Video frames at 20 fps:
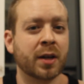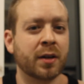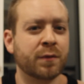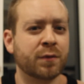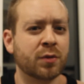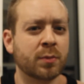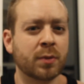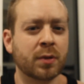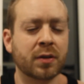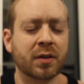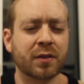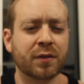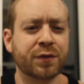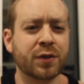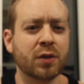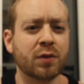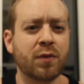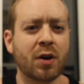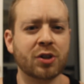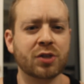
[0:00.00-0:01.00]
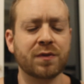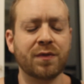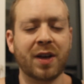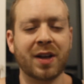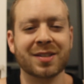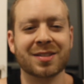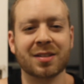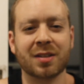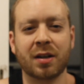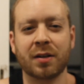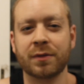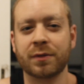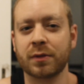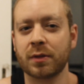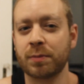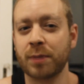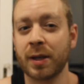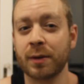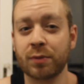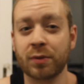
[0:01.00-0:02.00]
And from a few Russian fans that I've,
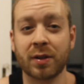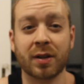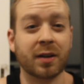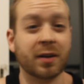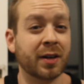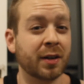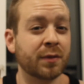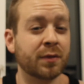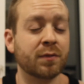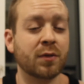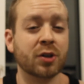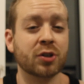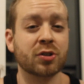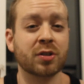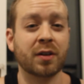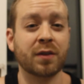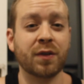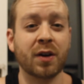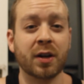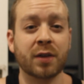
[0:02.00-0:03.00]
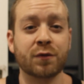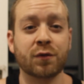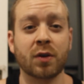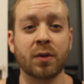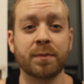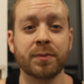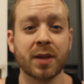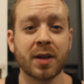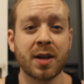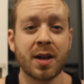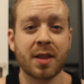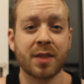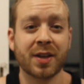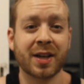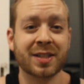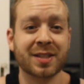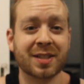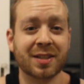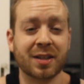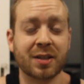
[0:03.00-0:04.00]
people that live in Russia that I've heard from,
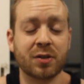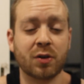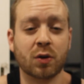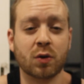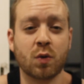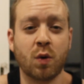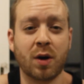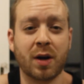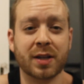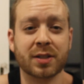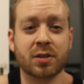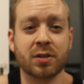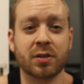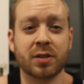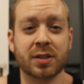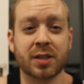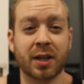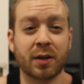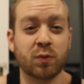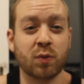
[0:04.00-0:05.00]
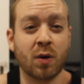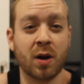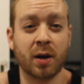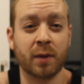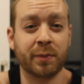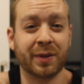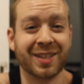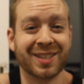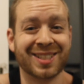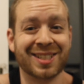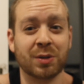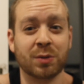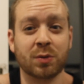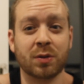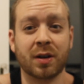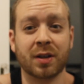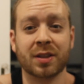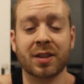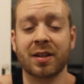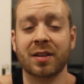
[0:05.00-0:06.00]
they said they're not quite as good as they were, but they're
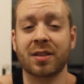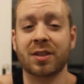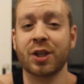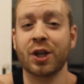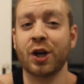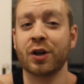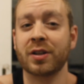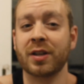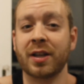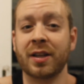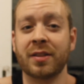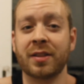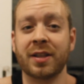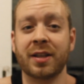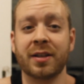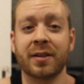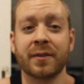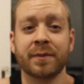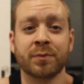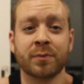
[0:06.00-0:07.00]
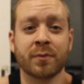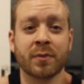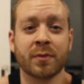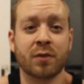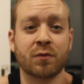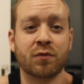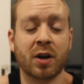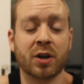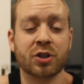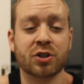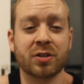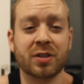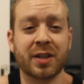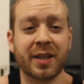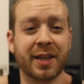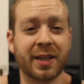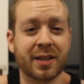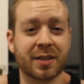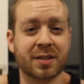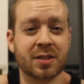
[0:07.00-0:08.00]
still, I think, third in the Russian
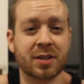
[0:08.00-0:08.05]
league.